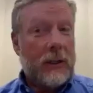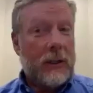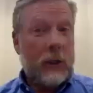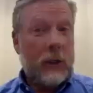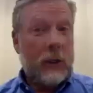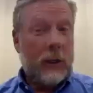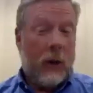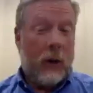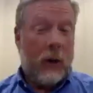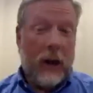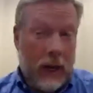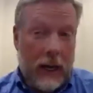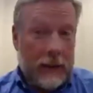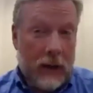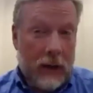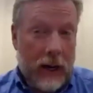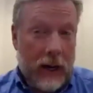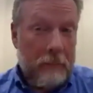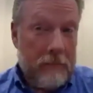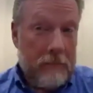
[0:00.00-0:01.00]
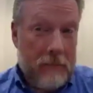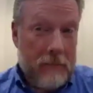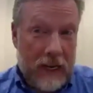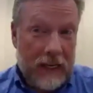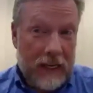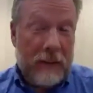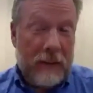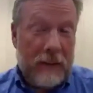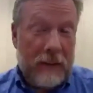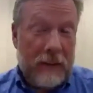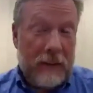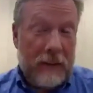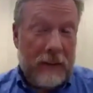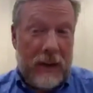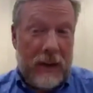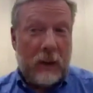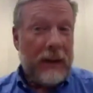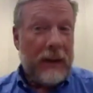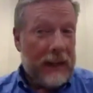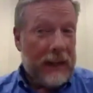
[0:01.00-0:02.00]
I thought many people
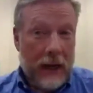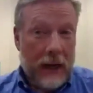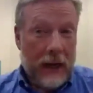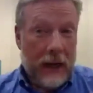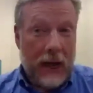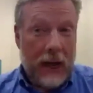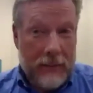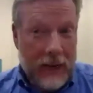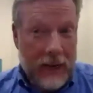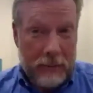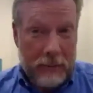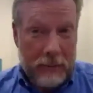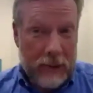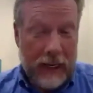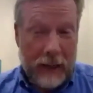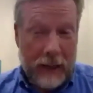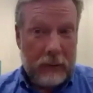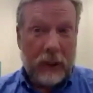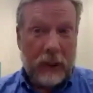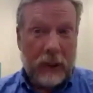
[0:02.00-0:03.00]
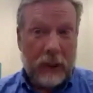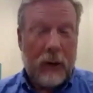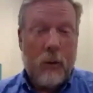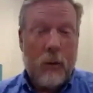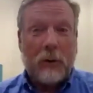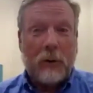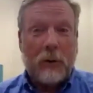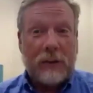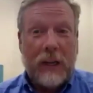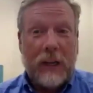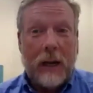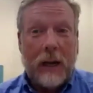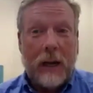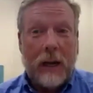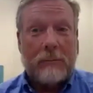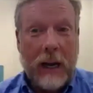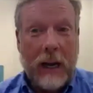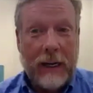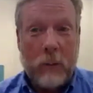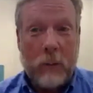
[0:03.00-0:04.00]
may not have been able to quote Psalm
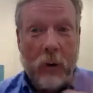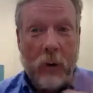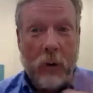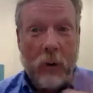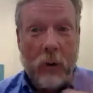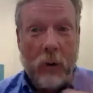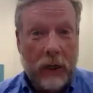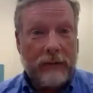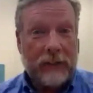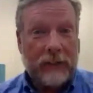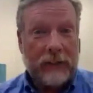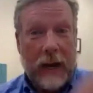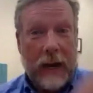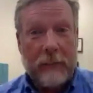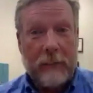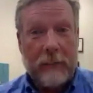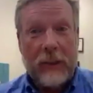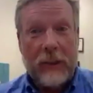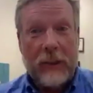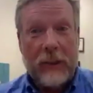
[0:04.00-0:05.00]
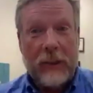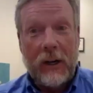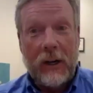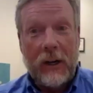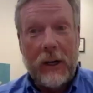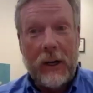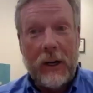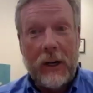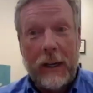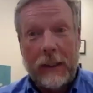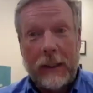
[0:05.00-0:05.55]
91 off the top of their head. So